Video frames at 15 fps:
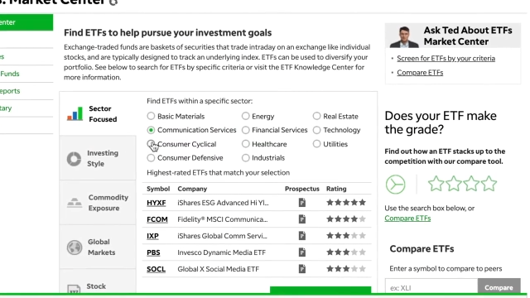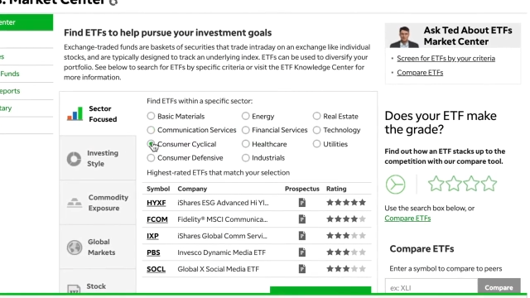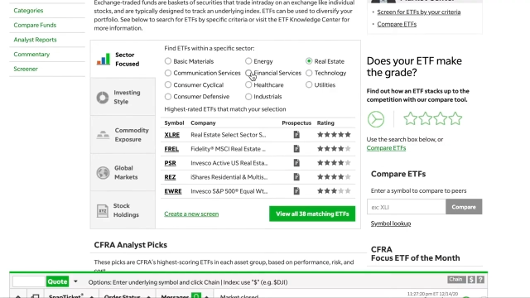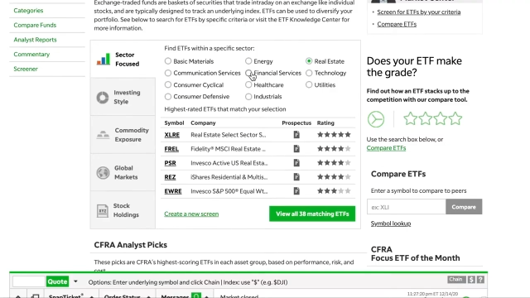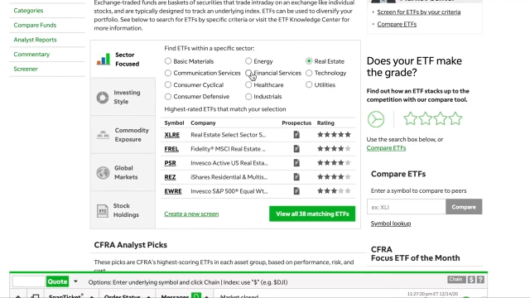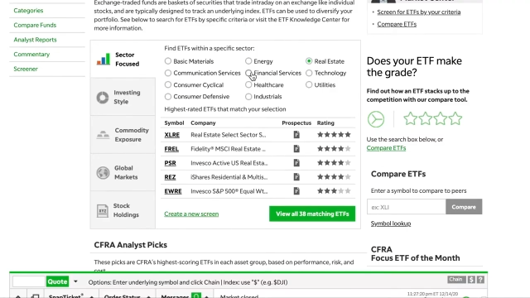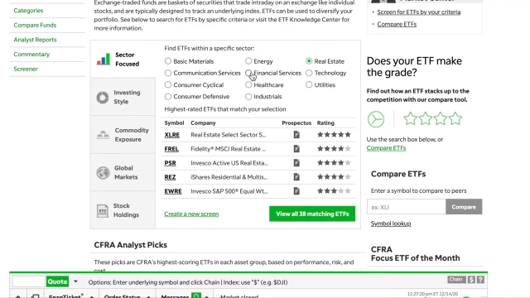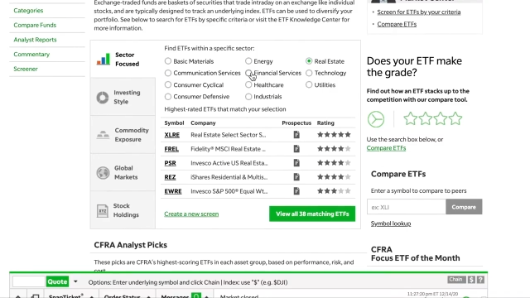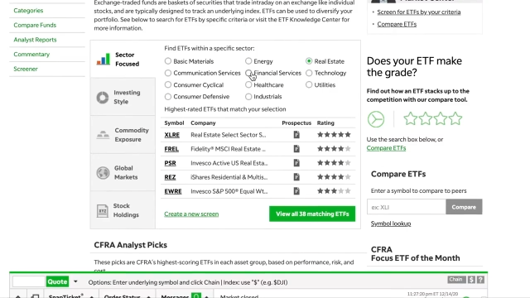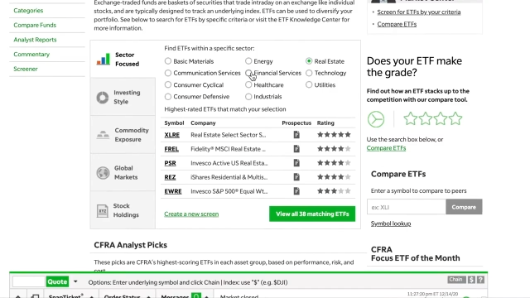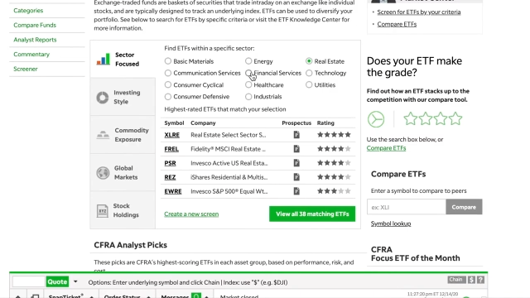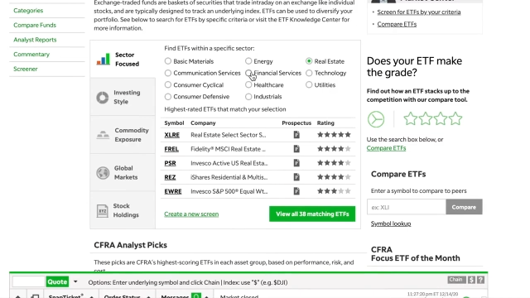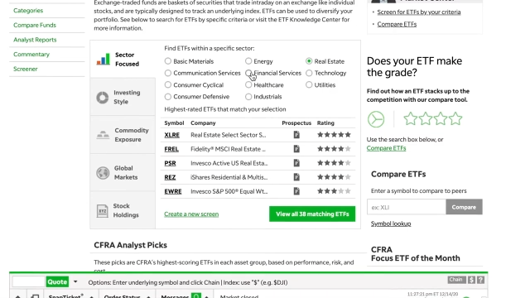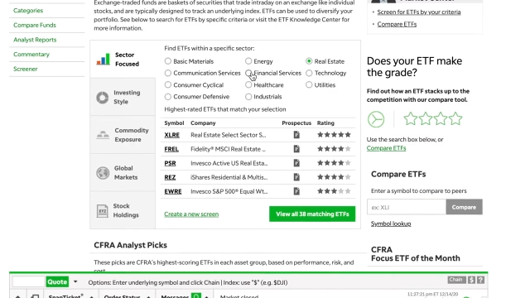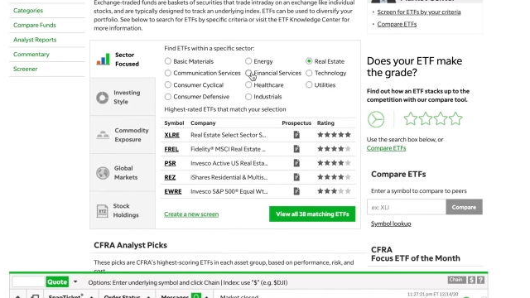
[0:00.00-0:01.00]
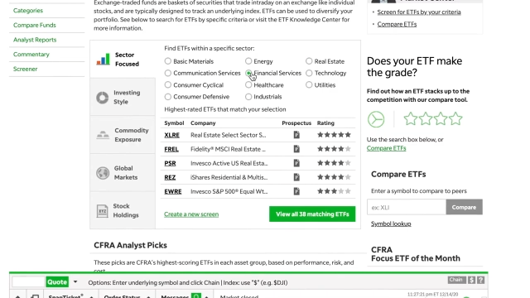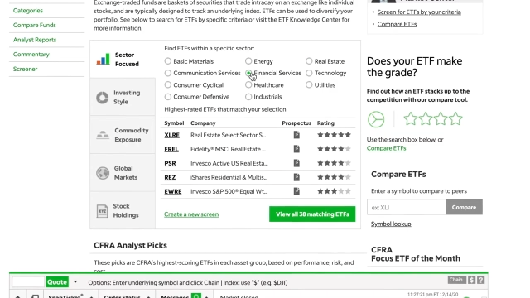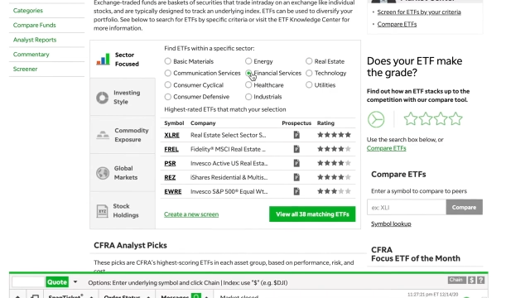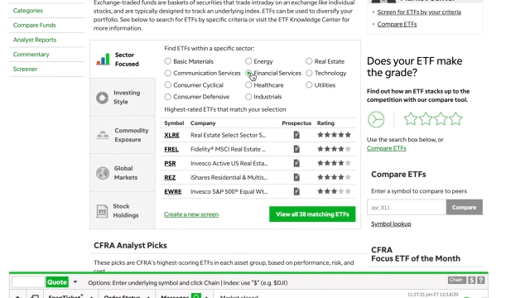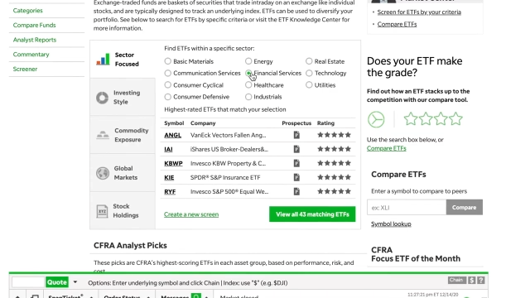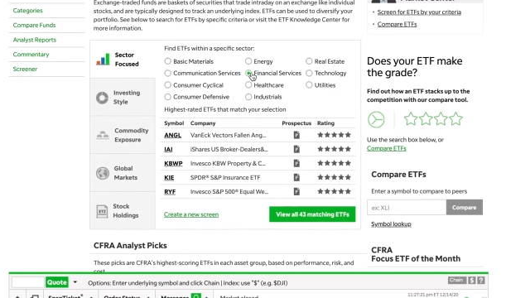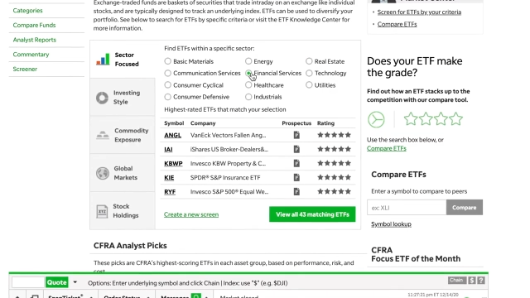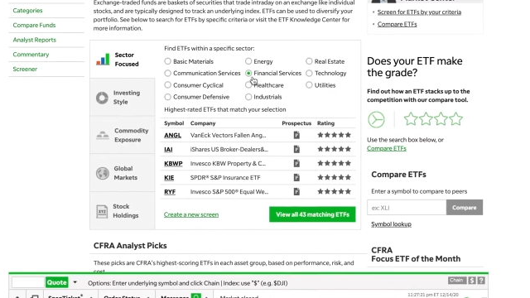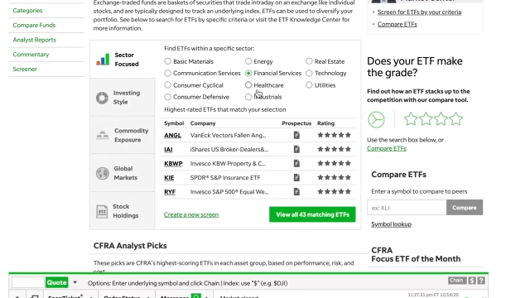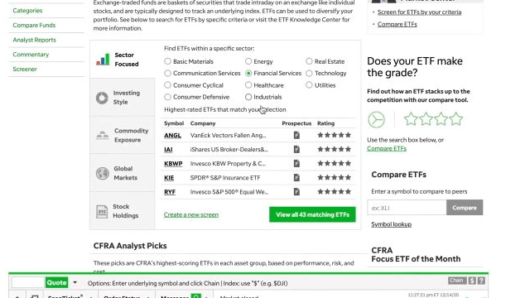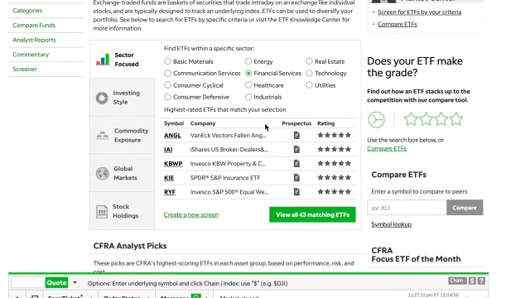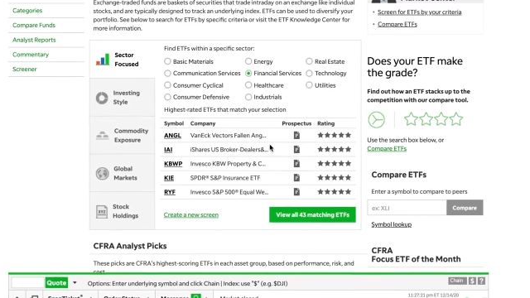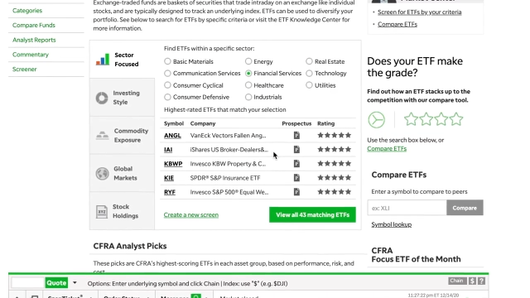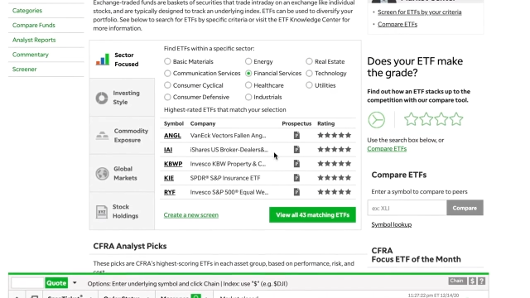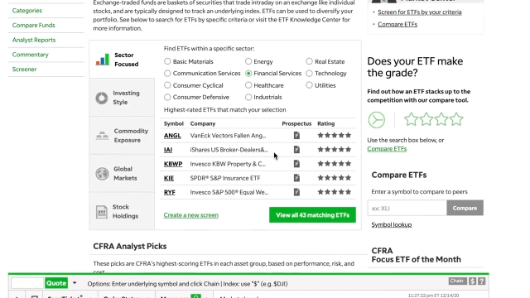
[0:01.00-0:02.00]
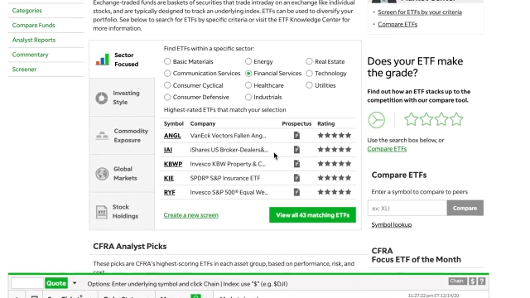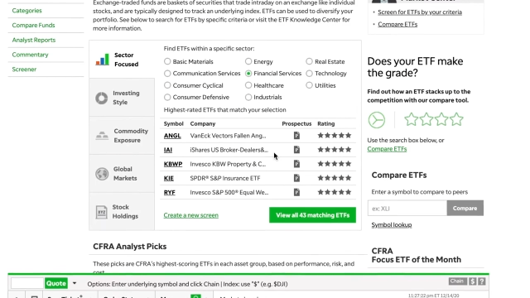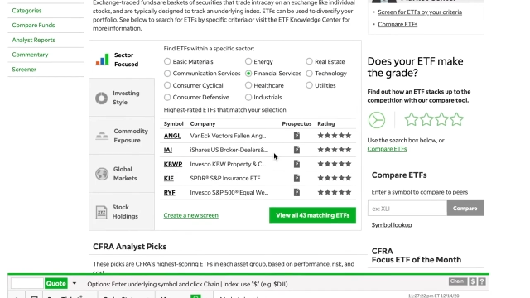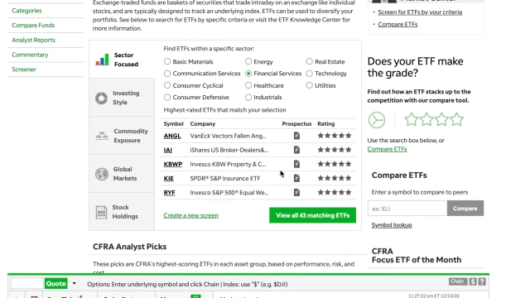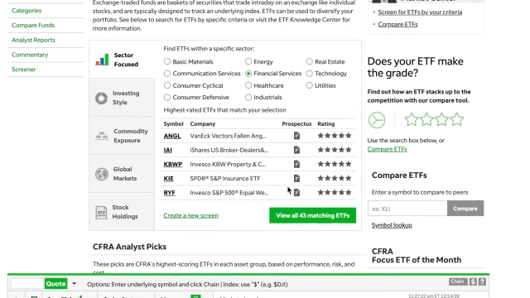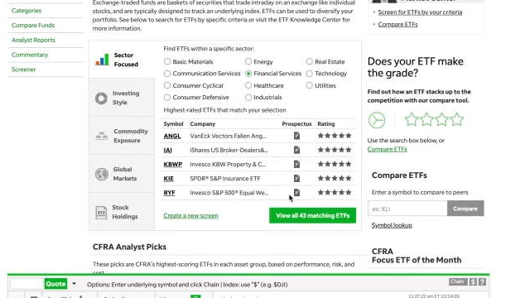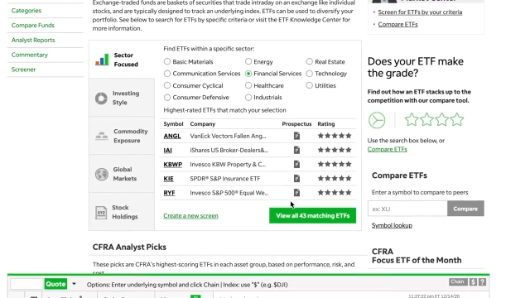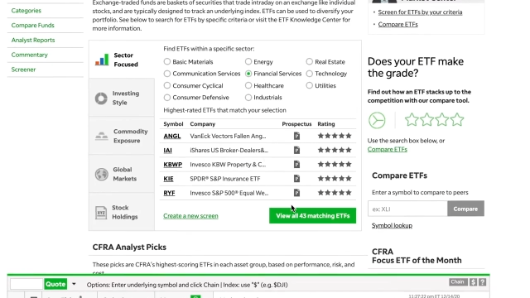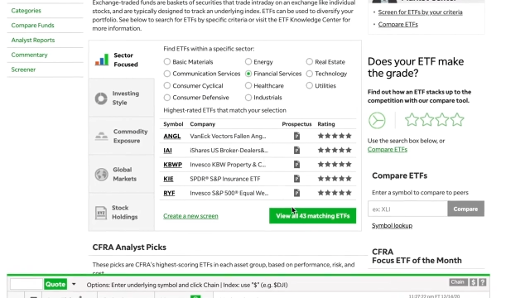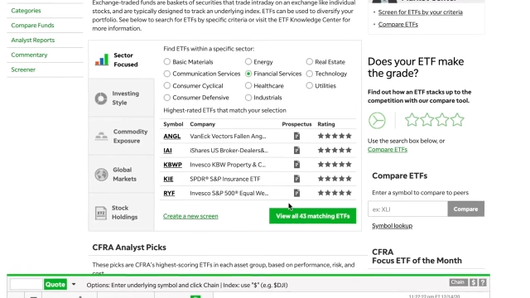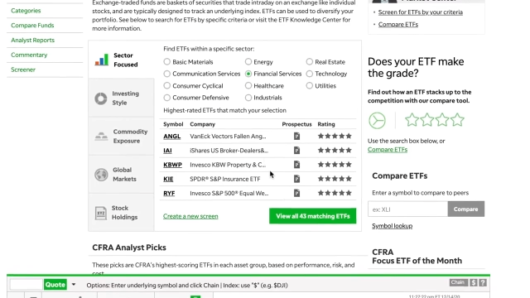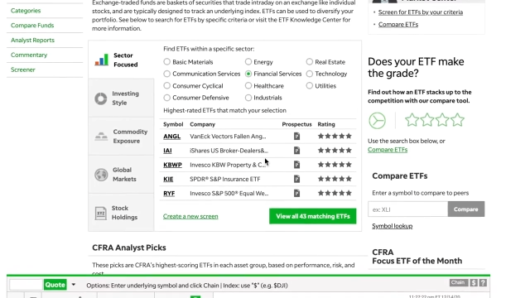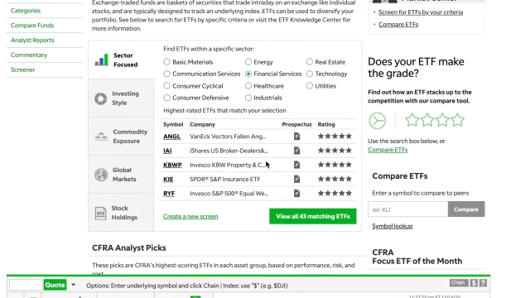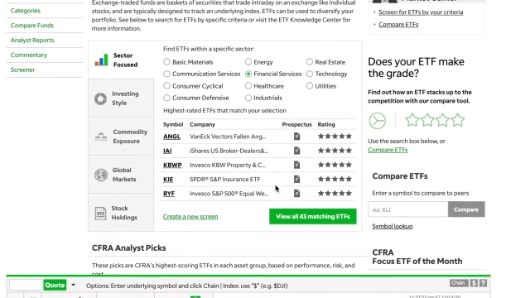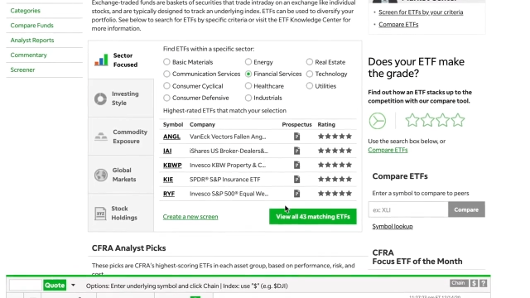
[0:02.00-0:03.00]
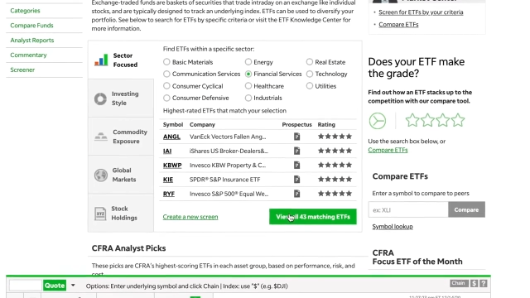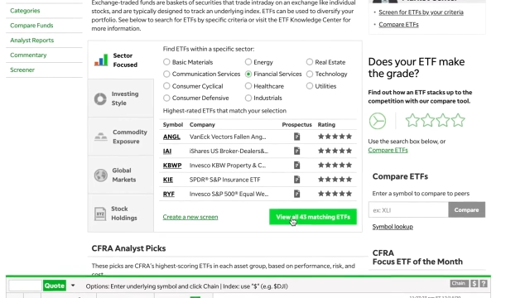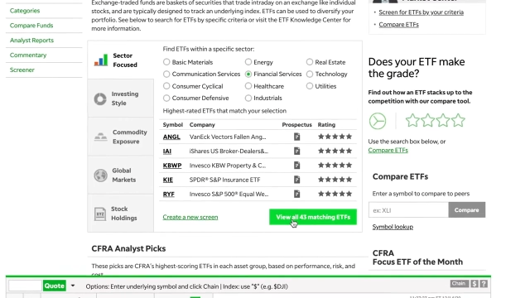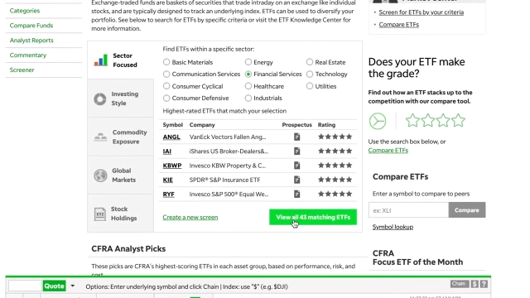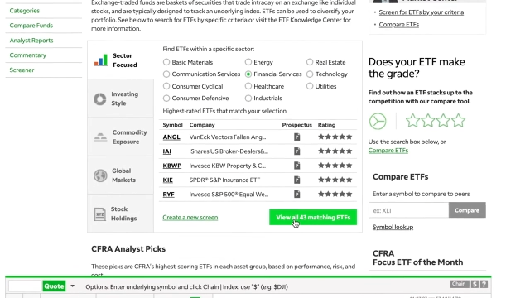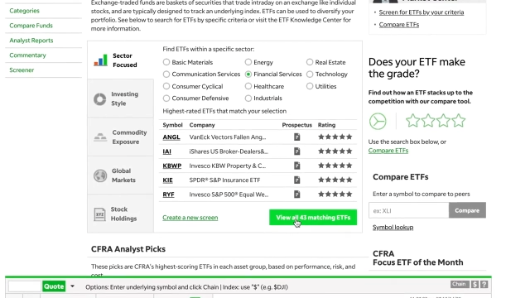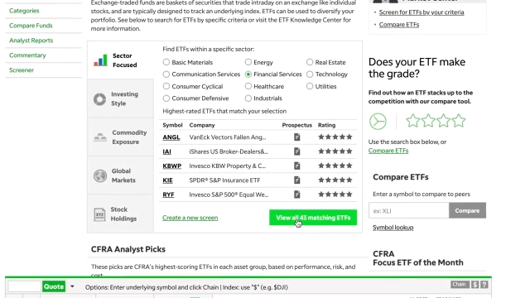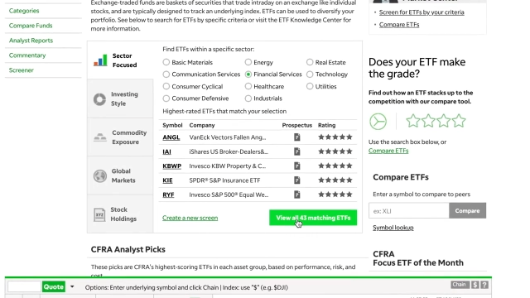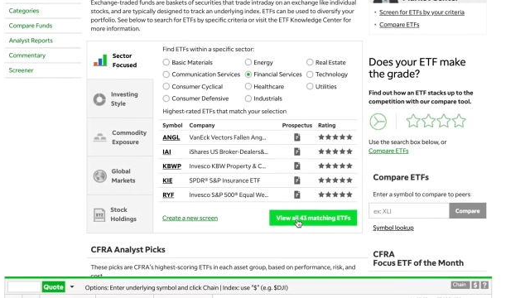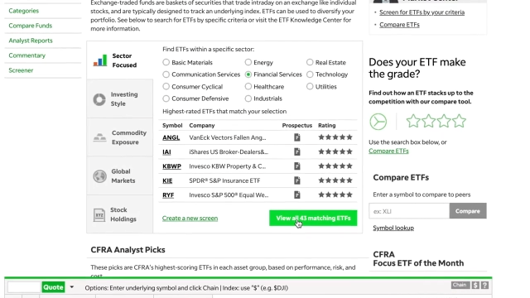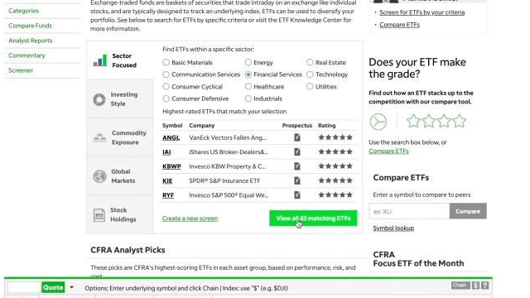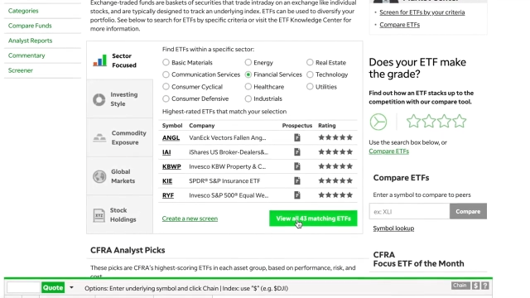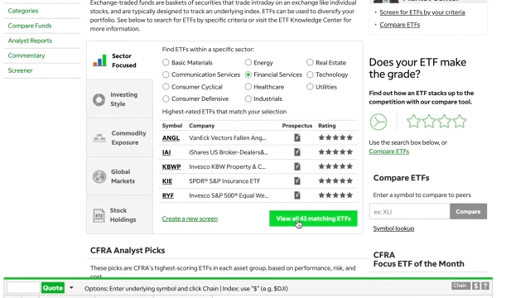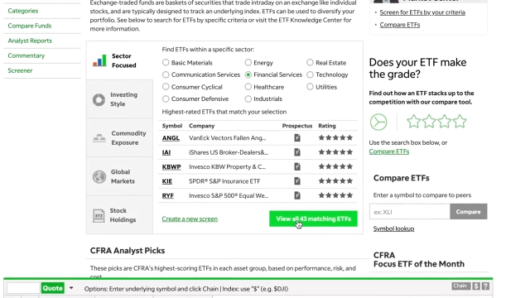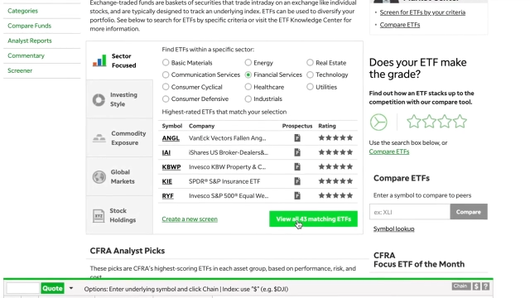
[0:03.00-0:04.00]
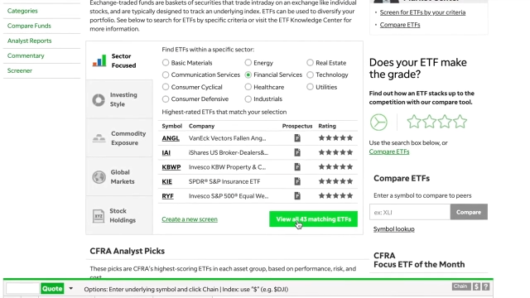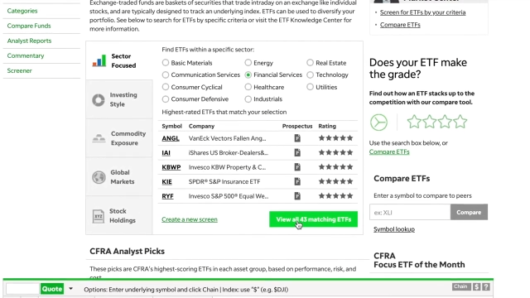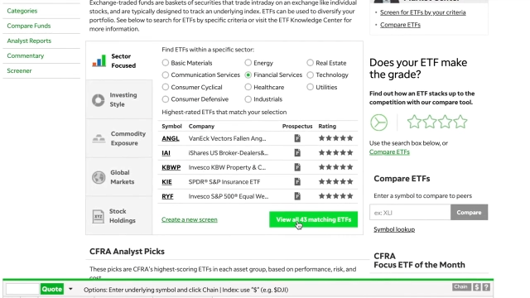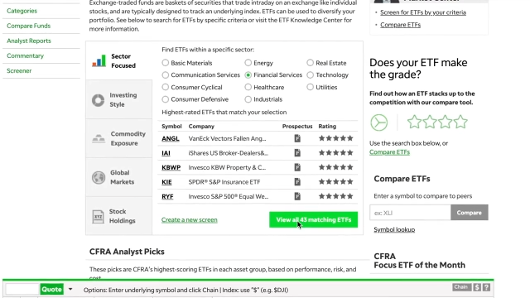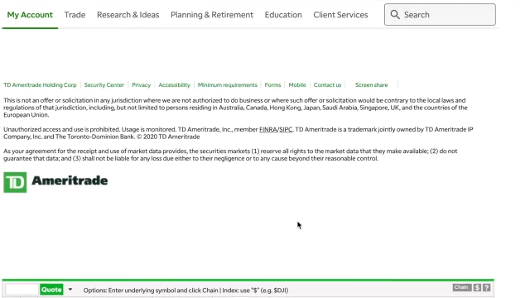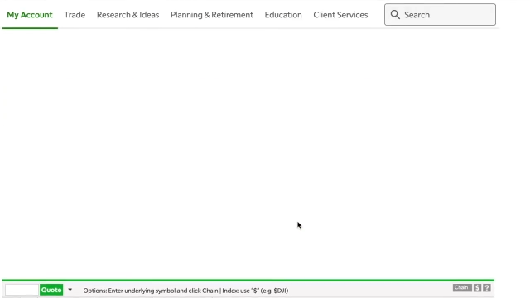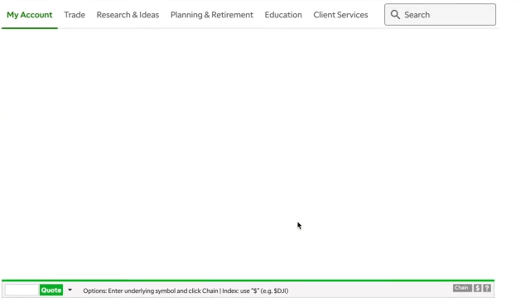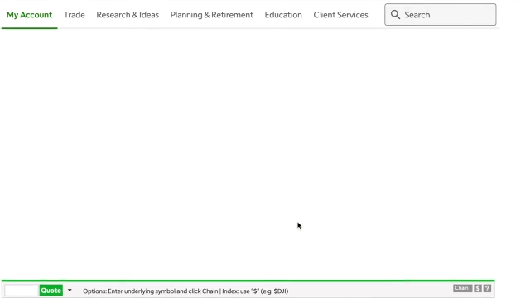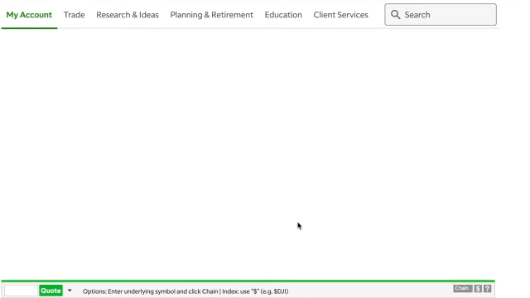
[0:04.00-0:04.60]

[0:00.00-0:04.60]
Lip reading: (no speaker visible)